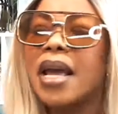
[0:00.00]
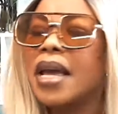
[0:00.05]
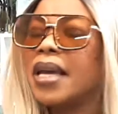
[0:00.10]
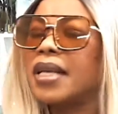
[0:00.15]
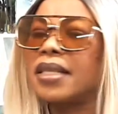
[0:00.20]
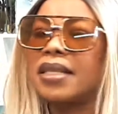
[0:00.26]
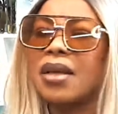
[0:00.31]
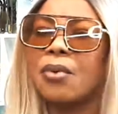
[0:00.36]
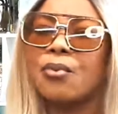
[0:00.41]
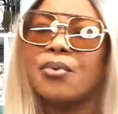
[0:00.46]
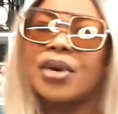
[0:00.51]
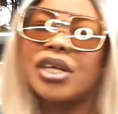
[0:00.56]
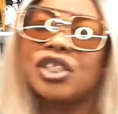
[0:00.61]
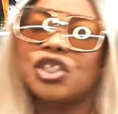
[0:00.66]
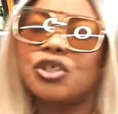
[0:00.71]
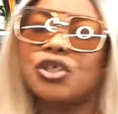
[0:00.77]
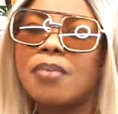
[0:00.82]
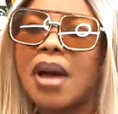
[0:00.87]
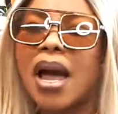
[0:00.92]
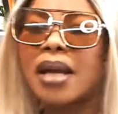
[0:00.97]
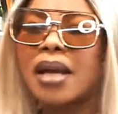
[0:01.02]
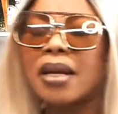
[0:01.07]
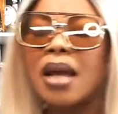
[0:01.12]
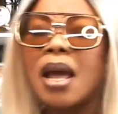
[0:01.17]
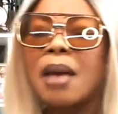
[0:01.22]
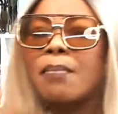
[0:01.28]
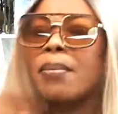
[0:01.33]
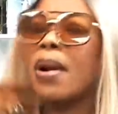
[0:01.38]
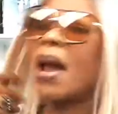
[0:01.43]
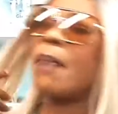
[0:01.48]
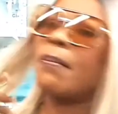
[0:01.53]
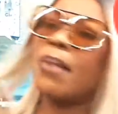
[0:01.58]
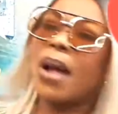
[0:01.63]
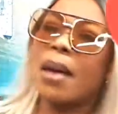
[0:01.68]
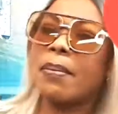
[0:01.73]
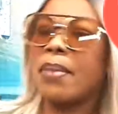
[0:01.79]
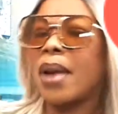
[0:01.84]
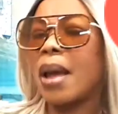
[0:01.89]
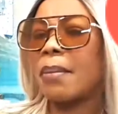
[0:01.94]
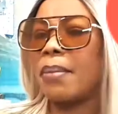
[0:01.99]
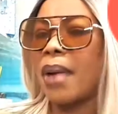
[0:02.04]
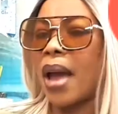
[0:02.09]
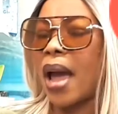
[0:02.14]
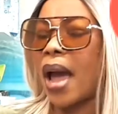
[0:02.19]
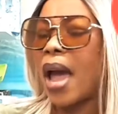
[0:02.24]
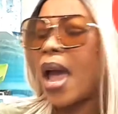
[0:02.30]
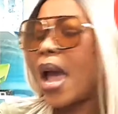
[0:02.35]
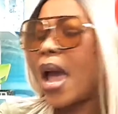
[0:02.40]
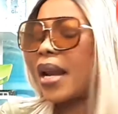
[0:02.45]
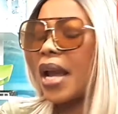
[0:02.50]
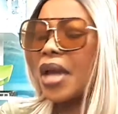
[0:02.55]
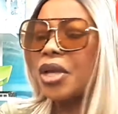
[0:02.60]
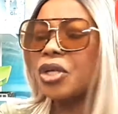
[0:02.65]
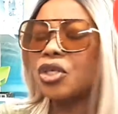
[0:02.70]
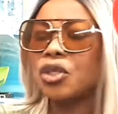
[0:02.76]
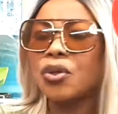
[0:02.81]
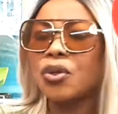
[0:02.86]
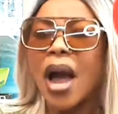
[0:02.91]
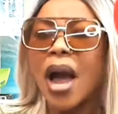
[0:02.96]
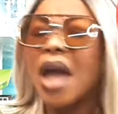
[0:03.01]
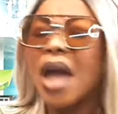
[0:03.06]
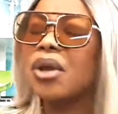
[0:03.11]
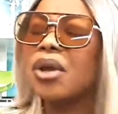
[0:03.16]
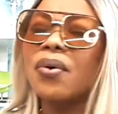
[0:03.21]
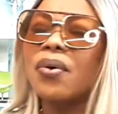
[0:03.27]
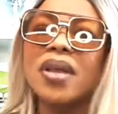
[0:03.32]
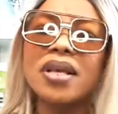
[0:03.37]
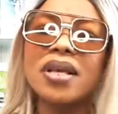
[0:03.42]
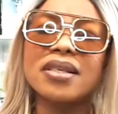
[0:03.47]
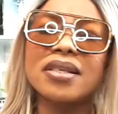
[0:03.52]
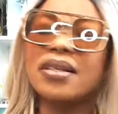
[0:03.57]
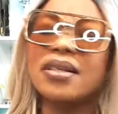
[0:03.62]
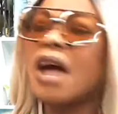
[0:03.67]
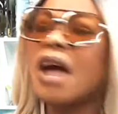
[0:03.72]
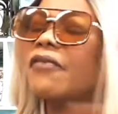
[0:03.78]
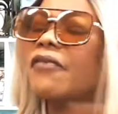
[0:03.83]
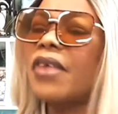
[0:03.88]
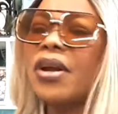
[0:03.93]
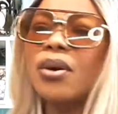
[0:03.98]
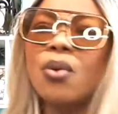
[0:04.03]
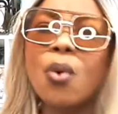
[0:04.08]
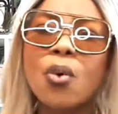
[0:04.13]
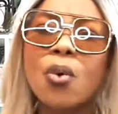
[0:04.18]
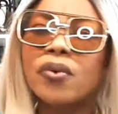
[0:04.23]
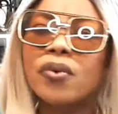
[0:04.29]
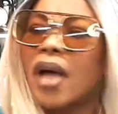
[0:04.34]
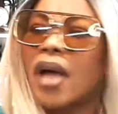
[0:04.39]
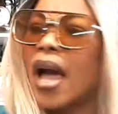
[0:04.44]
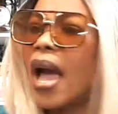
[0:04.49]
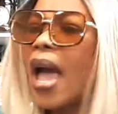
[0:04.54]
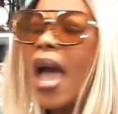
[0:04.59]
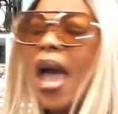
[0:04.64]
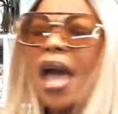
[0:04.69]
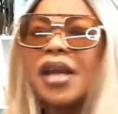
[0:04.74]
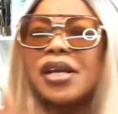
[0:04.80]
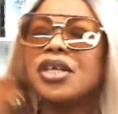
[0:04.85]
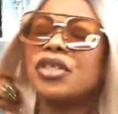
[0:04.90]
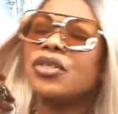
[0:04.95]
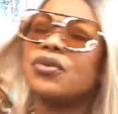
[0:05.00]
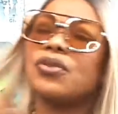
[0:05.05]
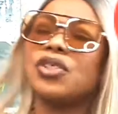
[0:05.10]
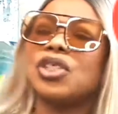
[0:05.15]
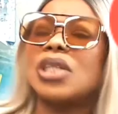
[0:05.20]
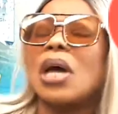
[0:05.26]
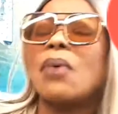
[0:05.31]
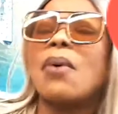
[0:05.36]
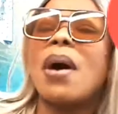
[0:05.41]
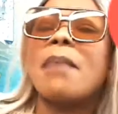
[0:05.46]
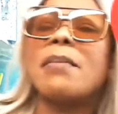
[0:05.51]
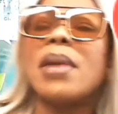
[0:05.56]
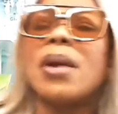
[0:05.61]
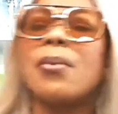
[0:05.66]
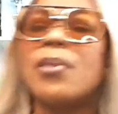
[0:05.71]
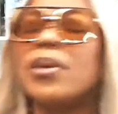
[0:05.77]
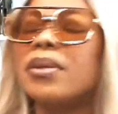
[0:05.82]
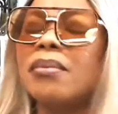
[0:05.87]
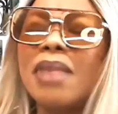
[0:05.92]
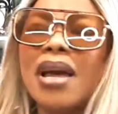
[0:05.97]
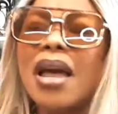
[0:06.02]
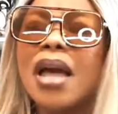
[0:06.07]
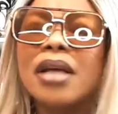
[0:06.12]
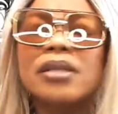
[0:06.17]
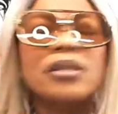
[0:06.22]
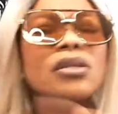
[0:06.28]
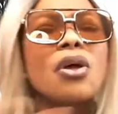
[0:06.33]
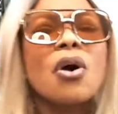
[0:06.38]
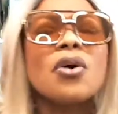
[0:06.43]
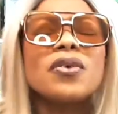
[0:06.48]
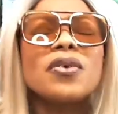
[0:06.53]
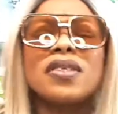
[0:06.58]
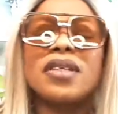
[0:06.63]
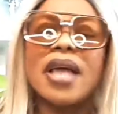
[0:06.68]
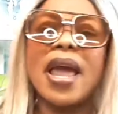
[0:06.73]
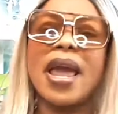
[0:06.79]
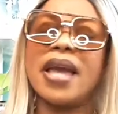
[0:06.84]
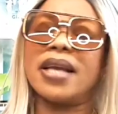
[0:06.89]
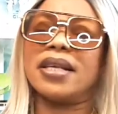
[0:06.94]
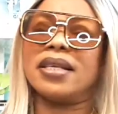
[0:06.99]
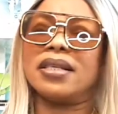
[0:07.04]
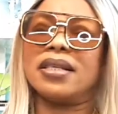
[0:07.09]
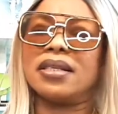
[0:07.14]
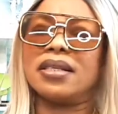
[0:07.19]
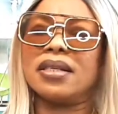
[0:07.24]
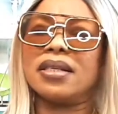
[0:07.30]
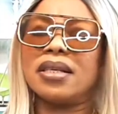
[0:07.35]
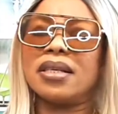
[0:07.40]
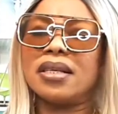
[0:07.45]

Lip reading: He's a rich man, blah, blah, blah, blah. And I used to iron his stuff and all that. And he used to shower me with those things.